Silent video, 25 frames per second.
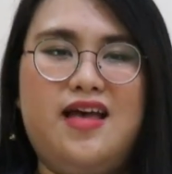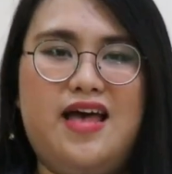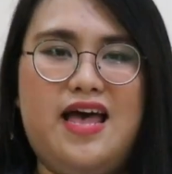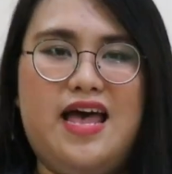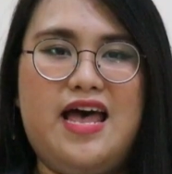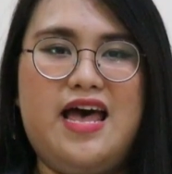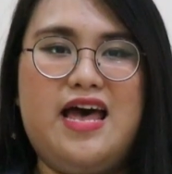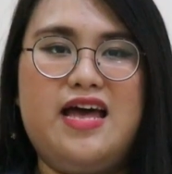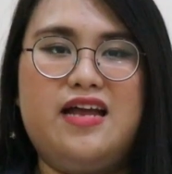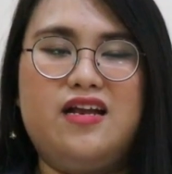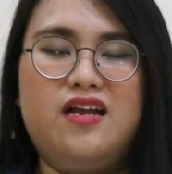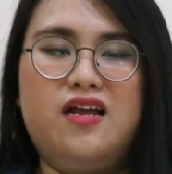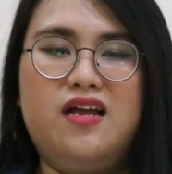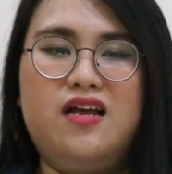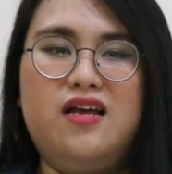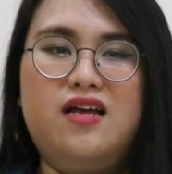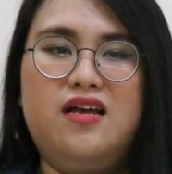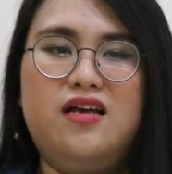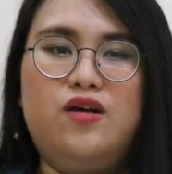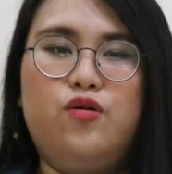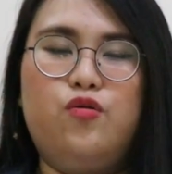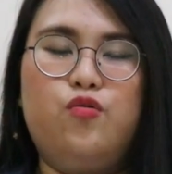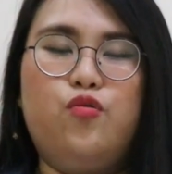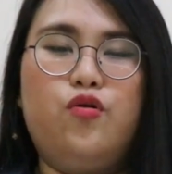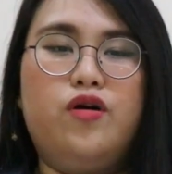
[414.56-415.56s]
And
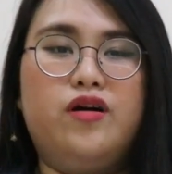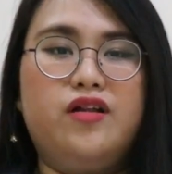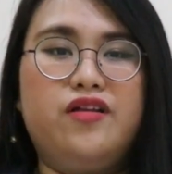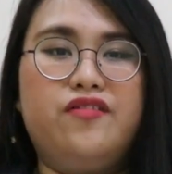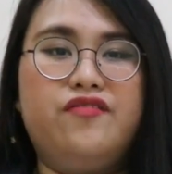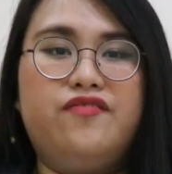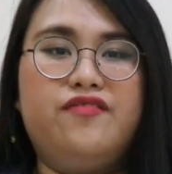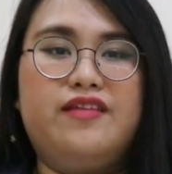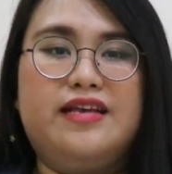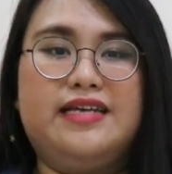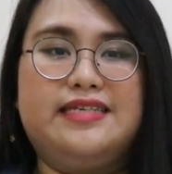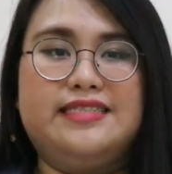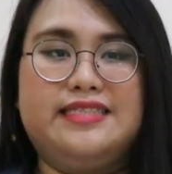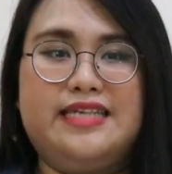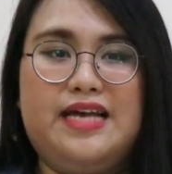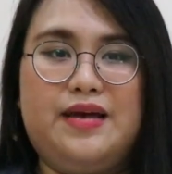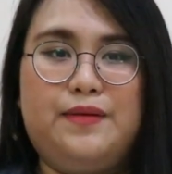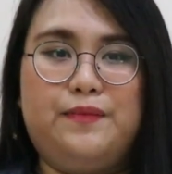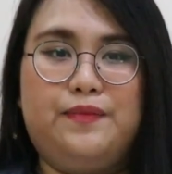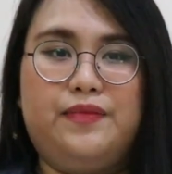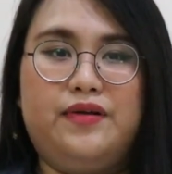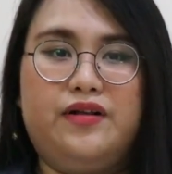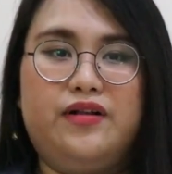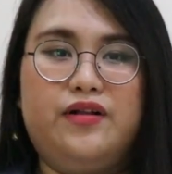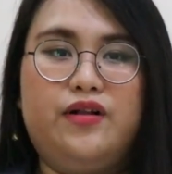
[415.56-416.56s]
one of the
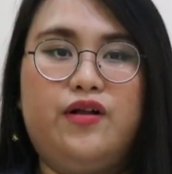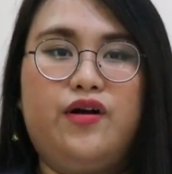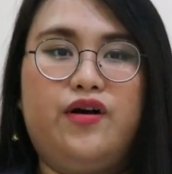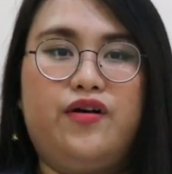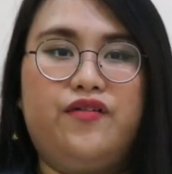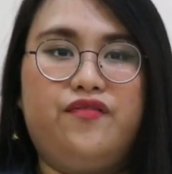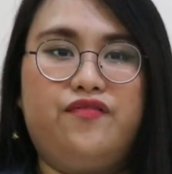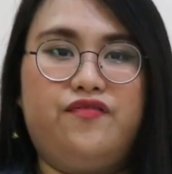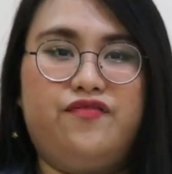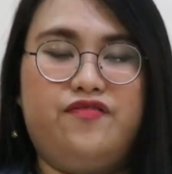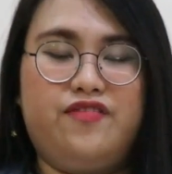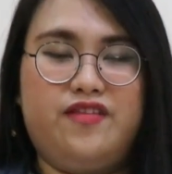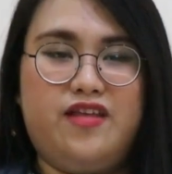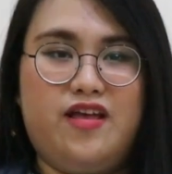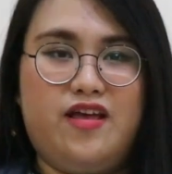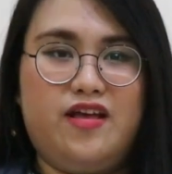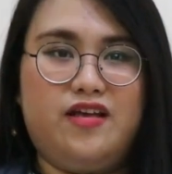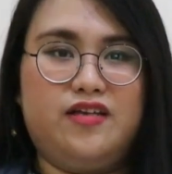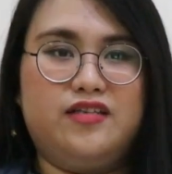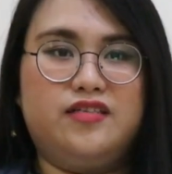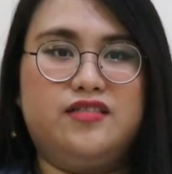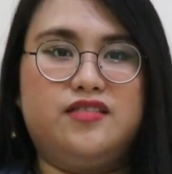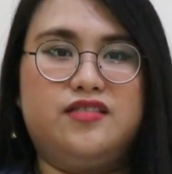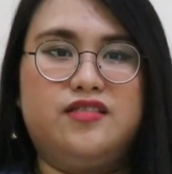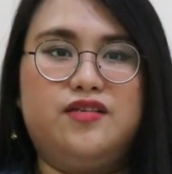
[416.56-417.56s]
examples of
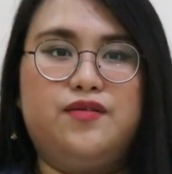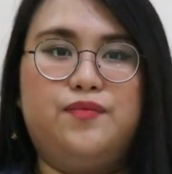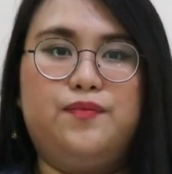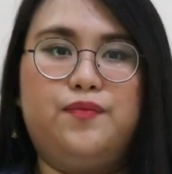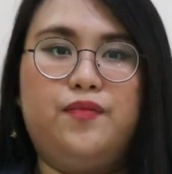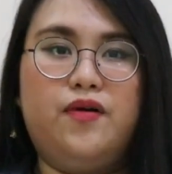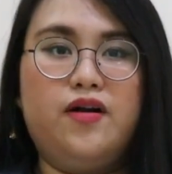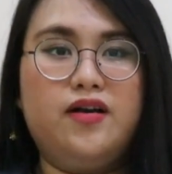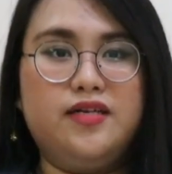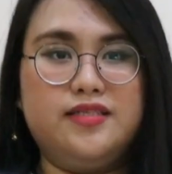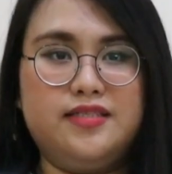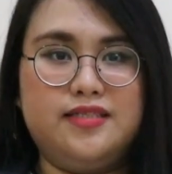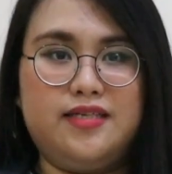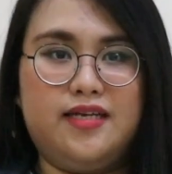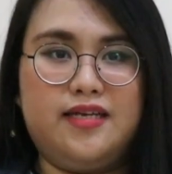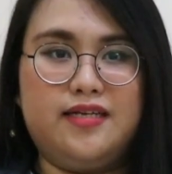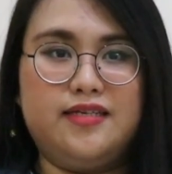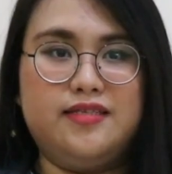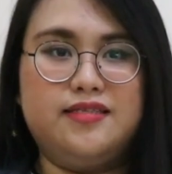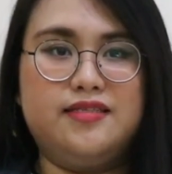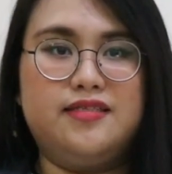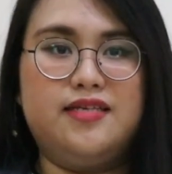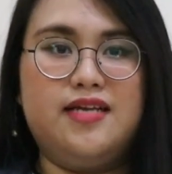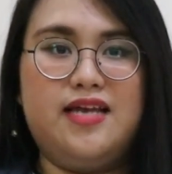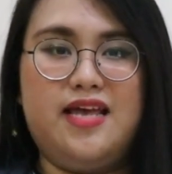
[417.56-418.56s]
this
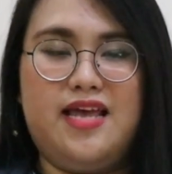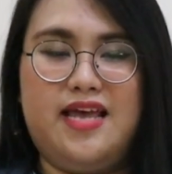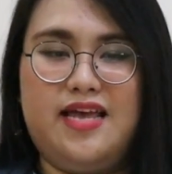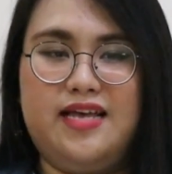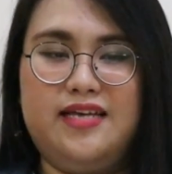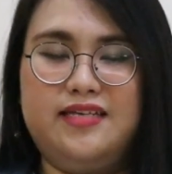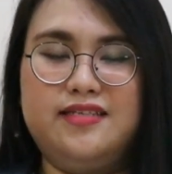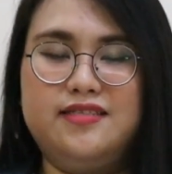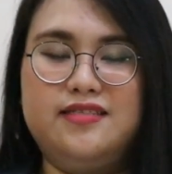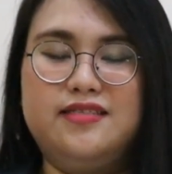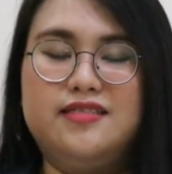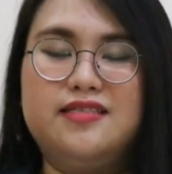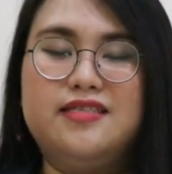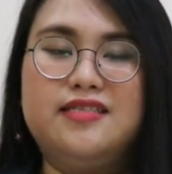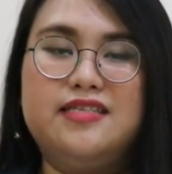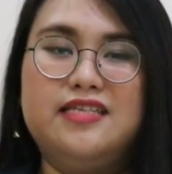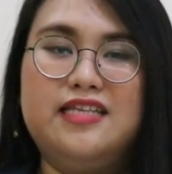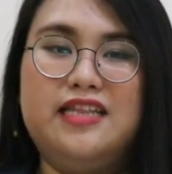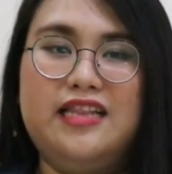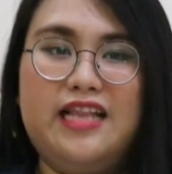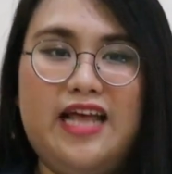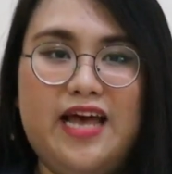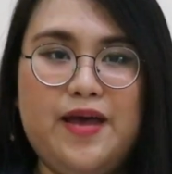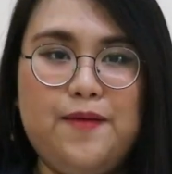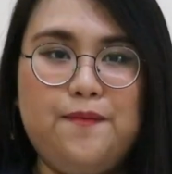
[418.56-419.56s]
process is
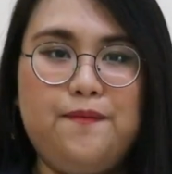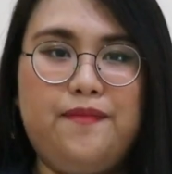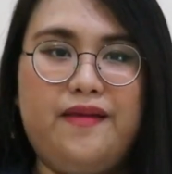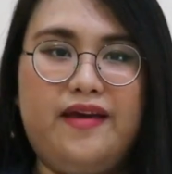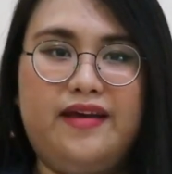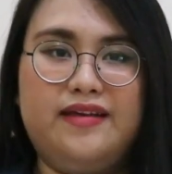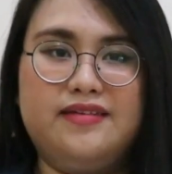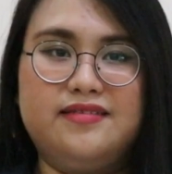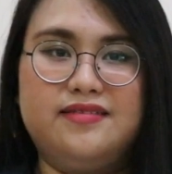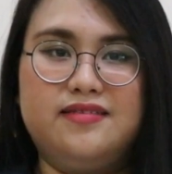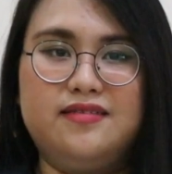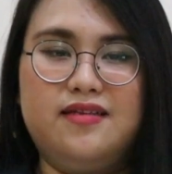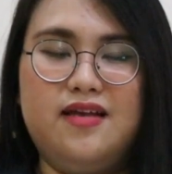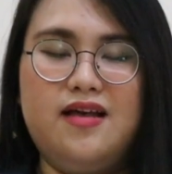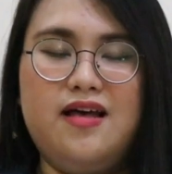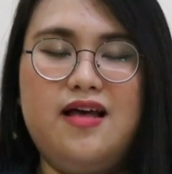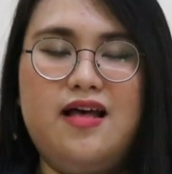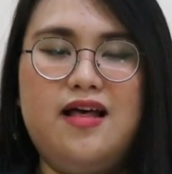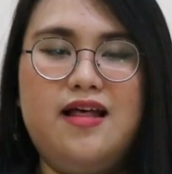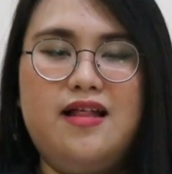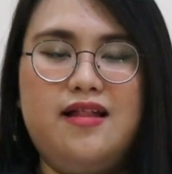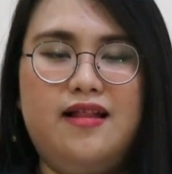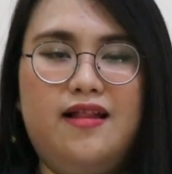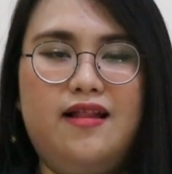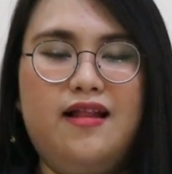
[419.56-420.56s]
lipase.
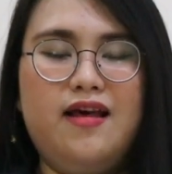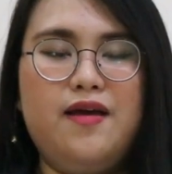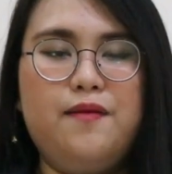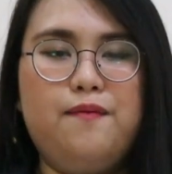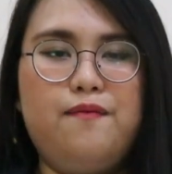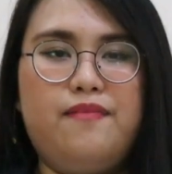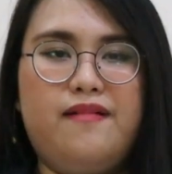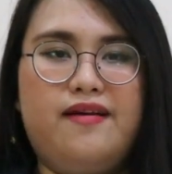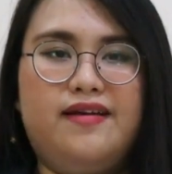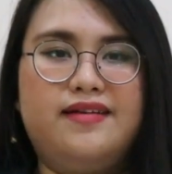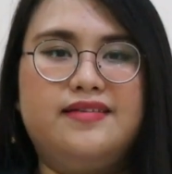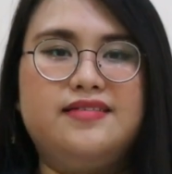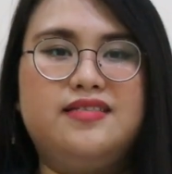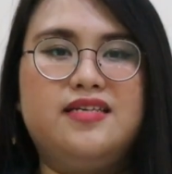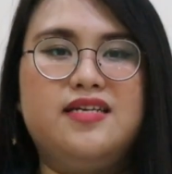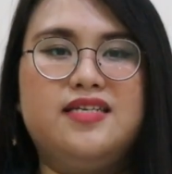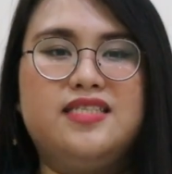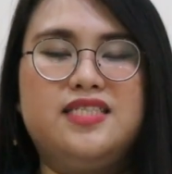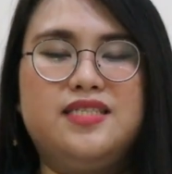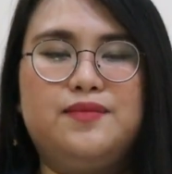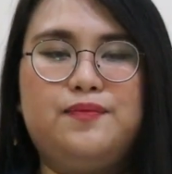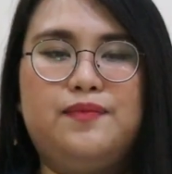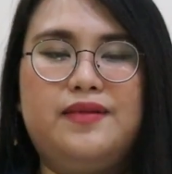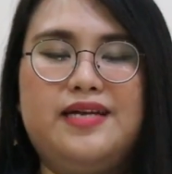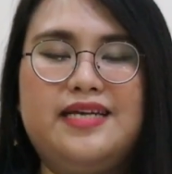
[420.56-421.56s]
Lipase
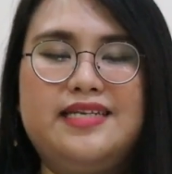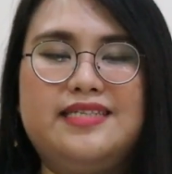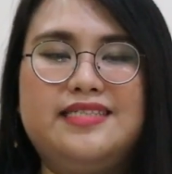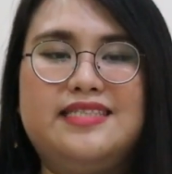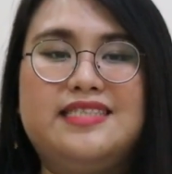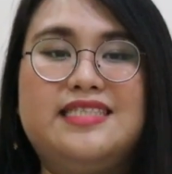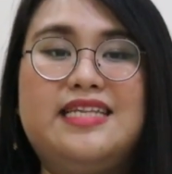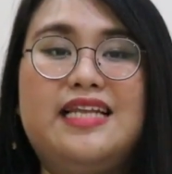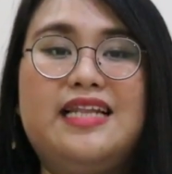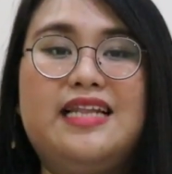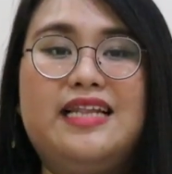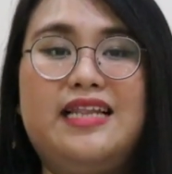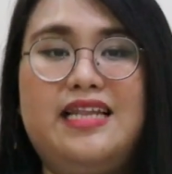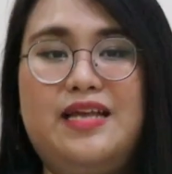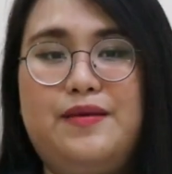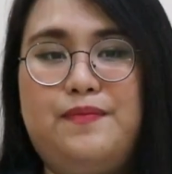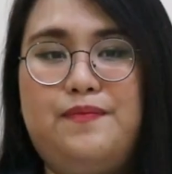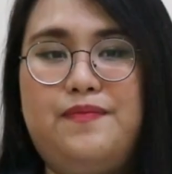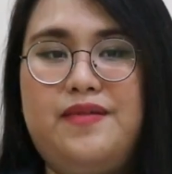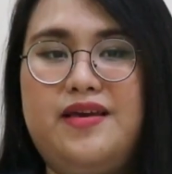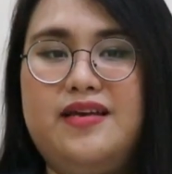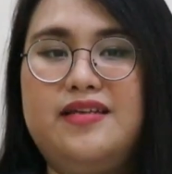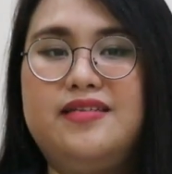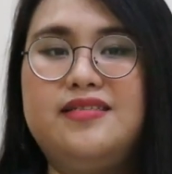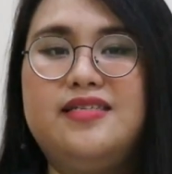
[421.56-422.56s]
splits the
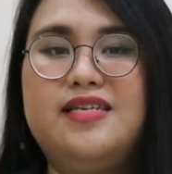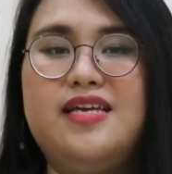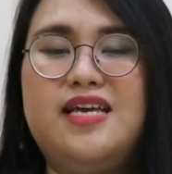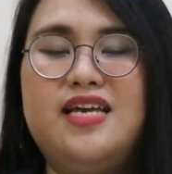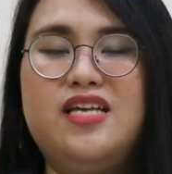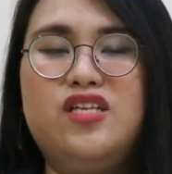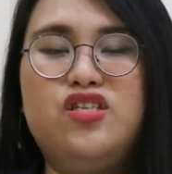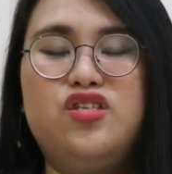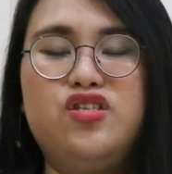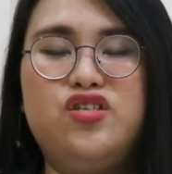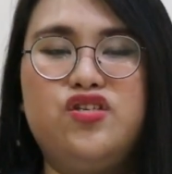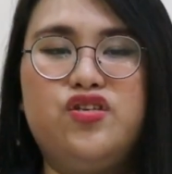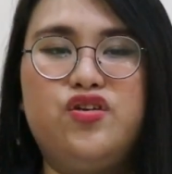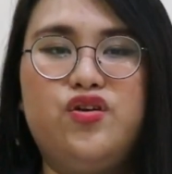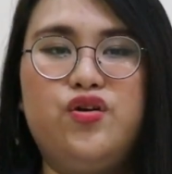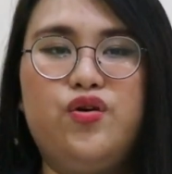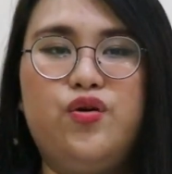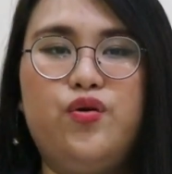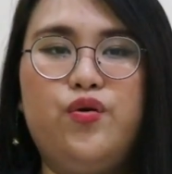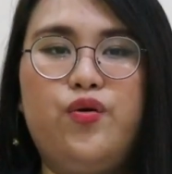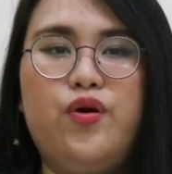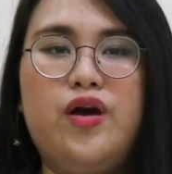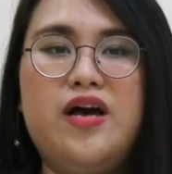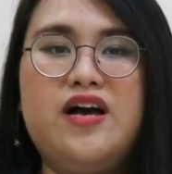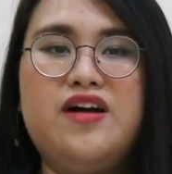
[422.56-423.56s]
lipids
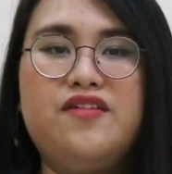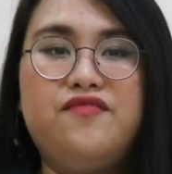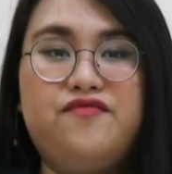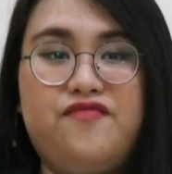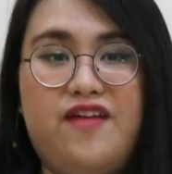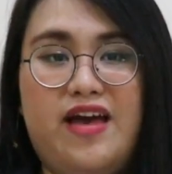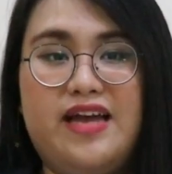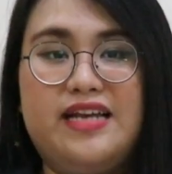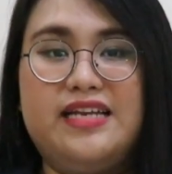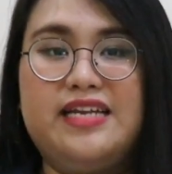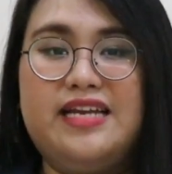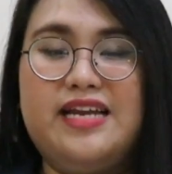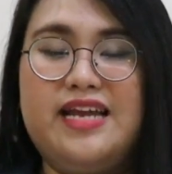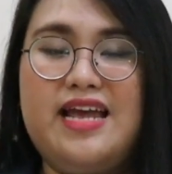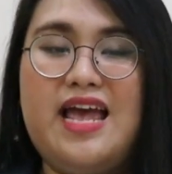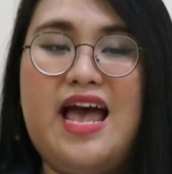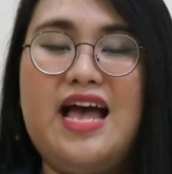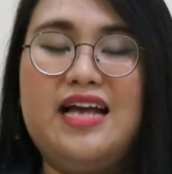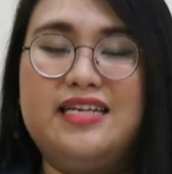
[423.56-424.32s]
into fatty